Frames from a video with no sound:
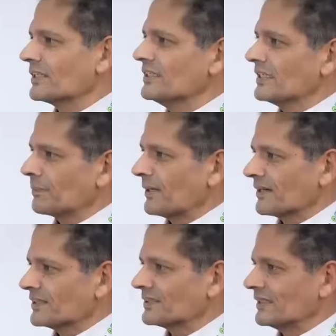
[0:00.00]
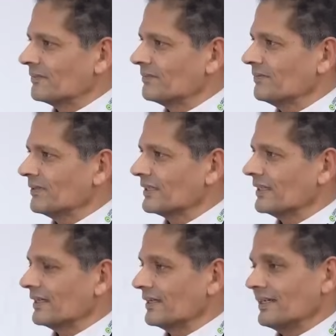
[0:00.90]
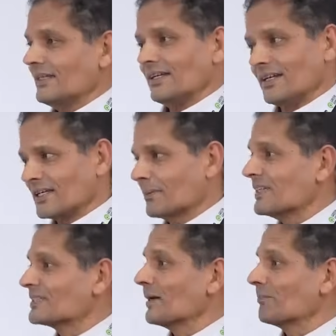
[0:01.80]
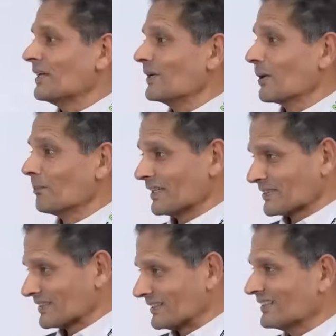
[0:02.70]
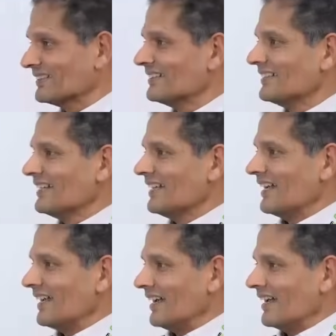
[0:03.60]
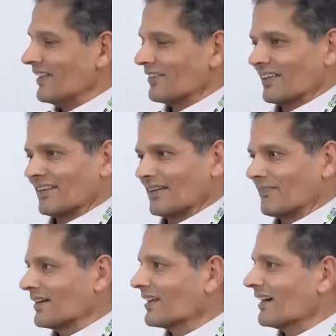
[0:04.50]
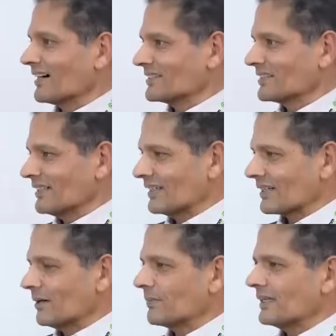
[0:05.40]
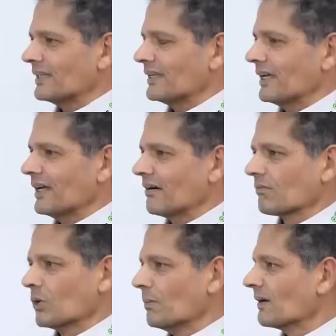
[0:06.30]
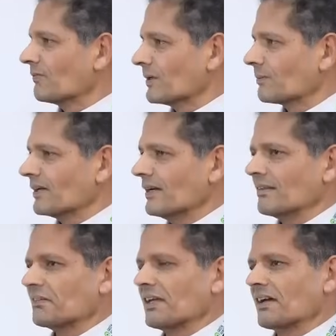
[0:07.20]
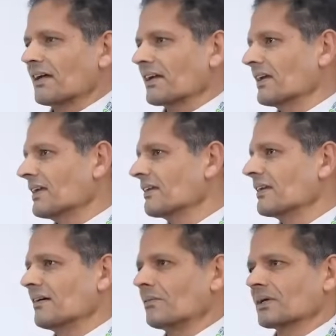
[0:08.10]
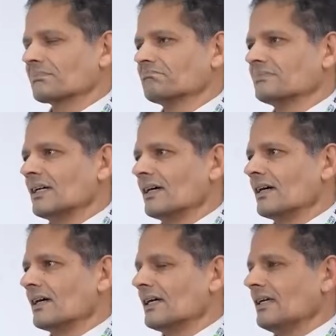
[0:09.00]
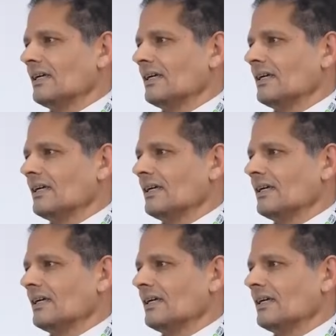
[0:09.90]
strategic partnership with a India-based company called Motherson and they're very large uh, company. They have global footprint. They are in uh, what uh,